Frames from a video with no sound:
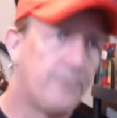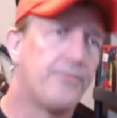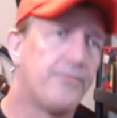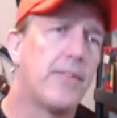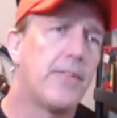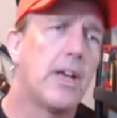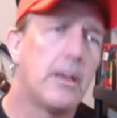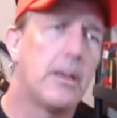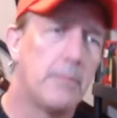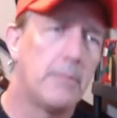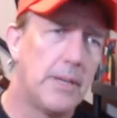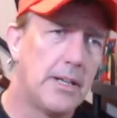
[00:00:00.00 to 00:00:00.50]

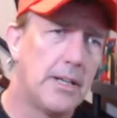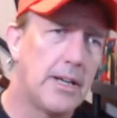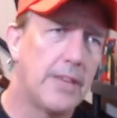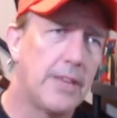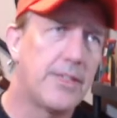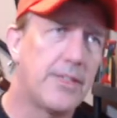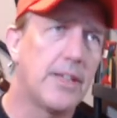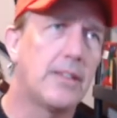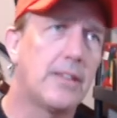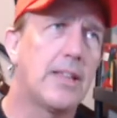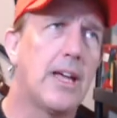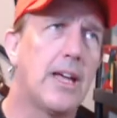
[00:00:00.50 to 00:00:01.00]
I mean, I
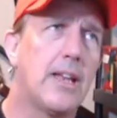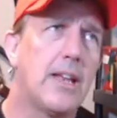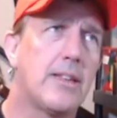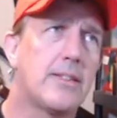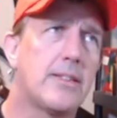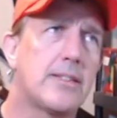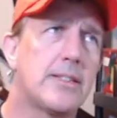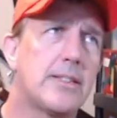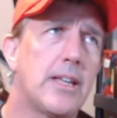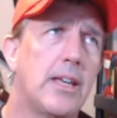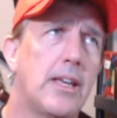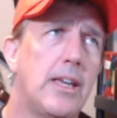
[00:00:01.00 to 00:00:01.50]
think that is
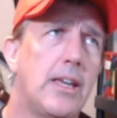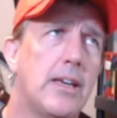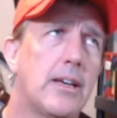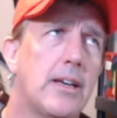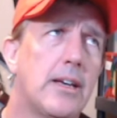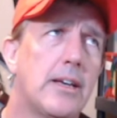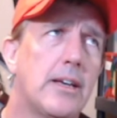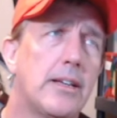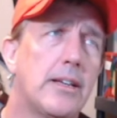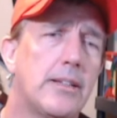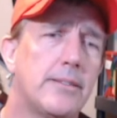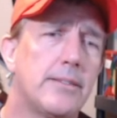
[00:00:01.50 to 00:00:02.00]

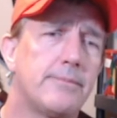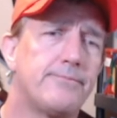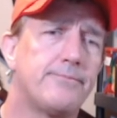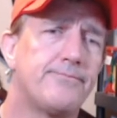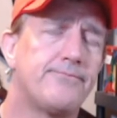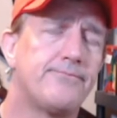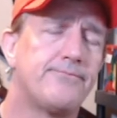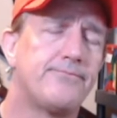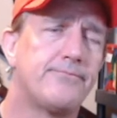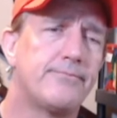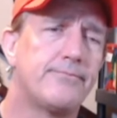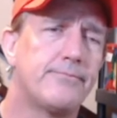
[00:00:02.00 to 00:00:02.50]

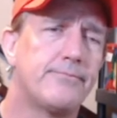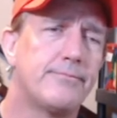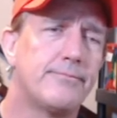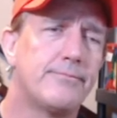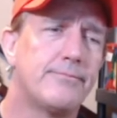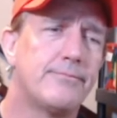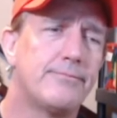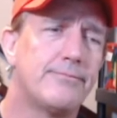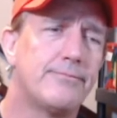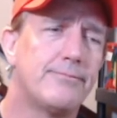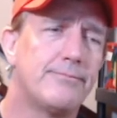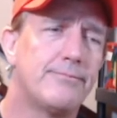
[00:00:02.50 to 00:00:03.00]

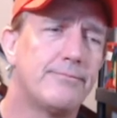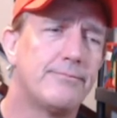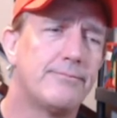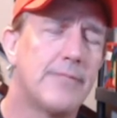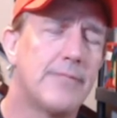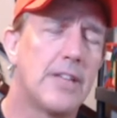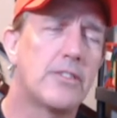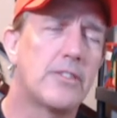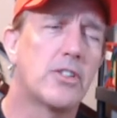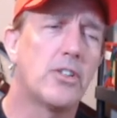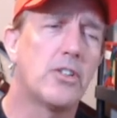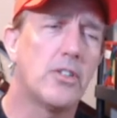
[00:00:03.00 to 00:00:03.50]

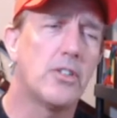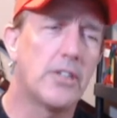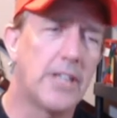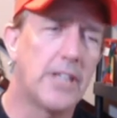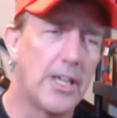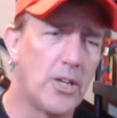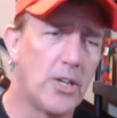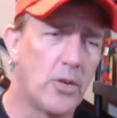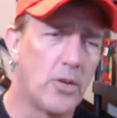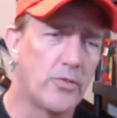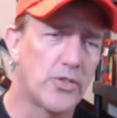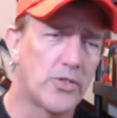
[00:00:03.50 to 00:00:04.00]
that's a good
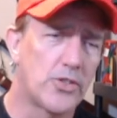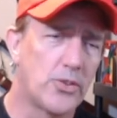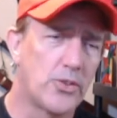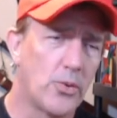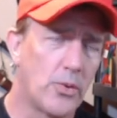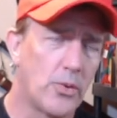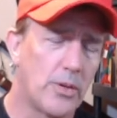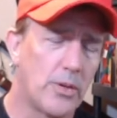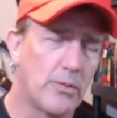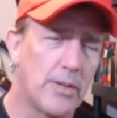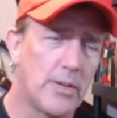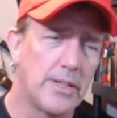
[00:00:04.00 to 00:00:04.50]
get-over
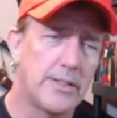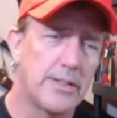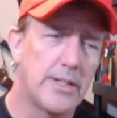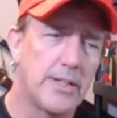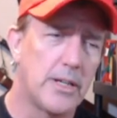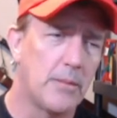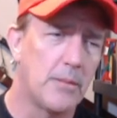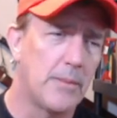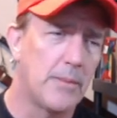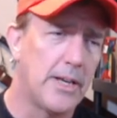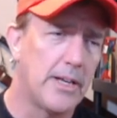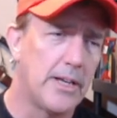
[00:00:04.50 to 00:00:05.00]
story right
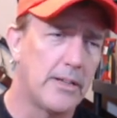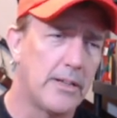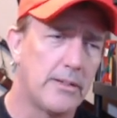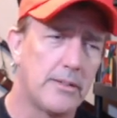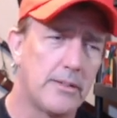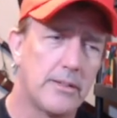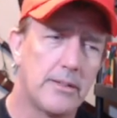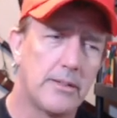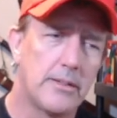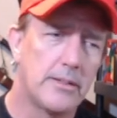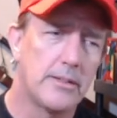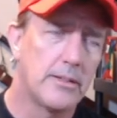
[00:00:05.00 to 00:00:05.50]
there, man.
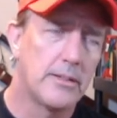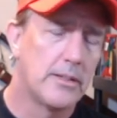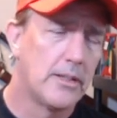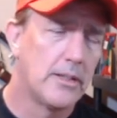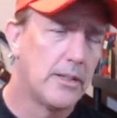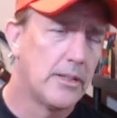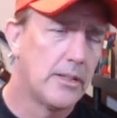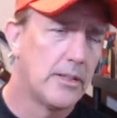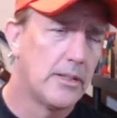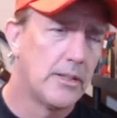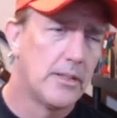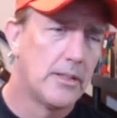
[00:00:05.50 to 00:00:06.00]

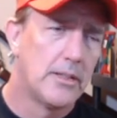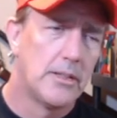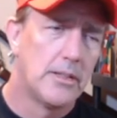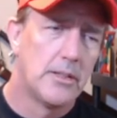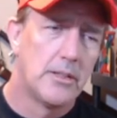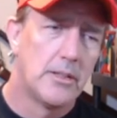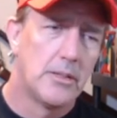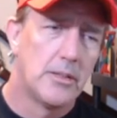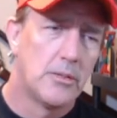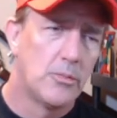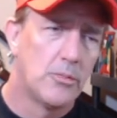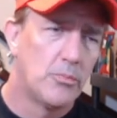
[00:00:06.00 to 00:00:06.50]

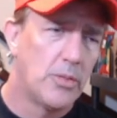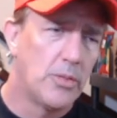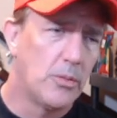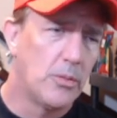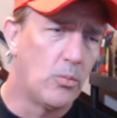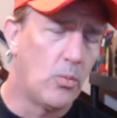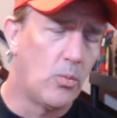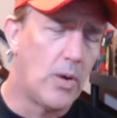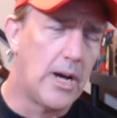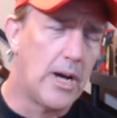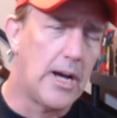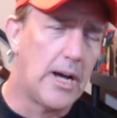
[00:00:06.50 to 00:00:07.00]
But
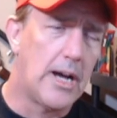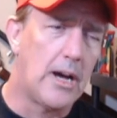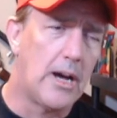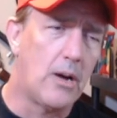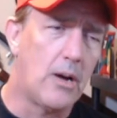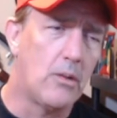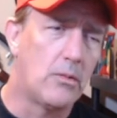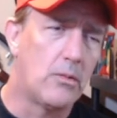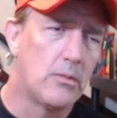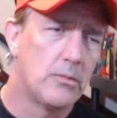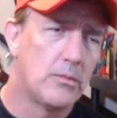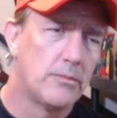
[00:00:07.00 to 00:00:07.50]

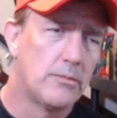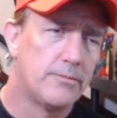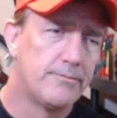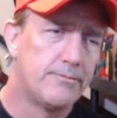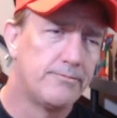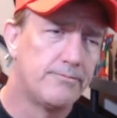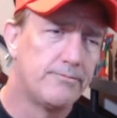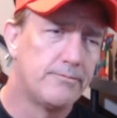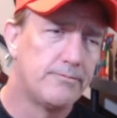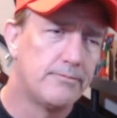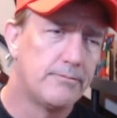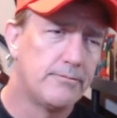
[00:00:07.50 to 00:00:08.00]
wow.
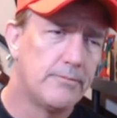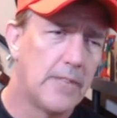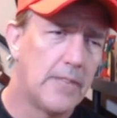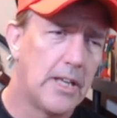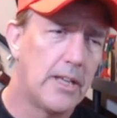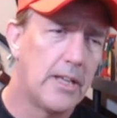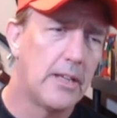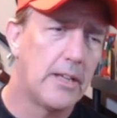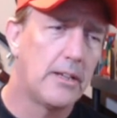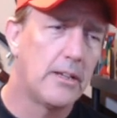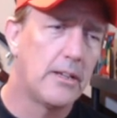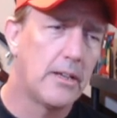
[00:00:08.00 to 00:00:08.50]

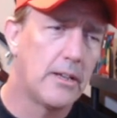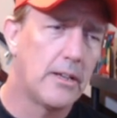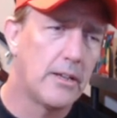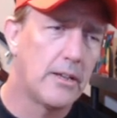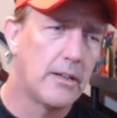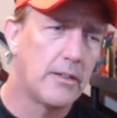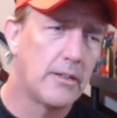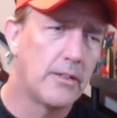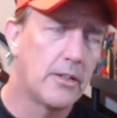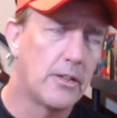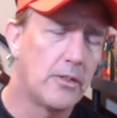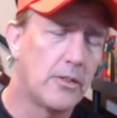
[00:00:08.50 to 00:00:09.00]
And
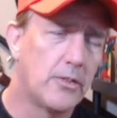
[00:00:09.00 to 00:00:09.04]
the